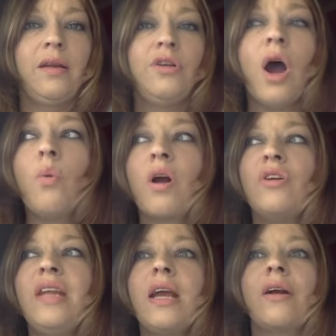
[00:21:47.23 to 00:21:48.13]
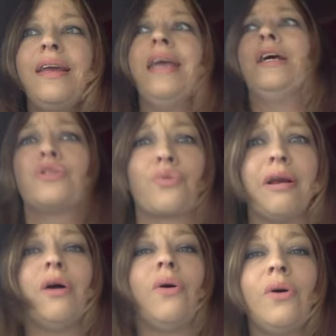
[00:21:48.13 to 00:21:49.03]
Nowhere near
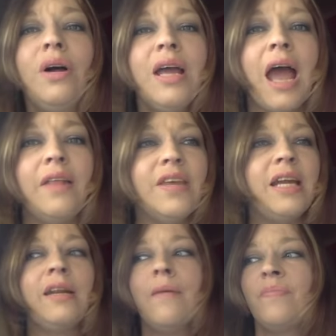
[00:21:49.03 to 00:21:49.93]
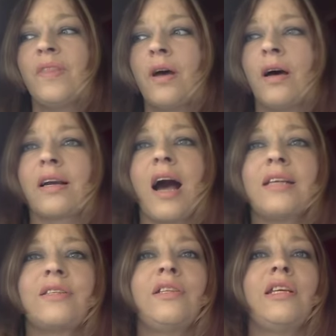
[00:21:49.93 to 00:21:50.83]
Israel. And then uh,
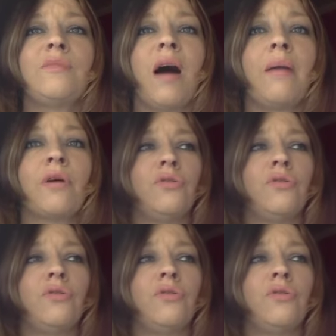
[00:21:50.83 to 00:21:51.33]
Constantine's mom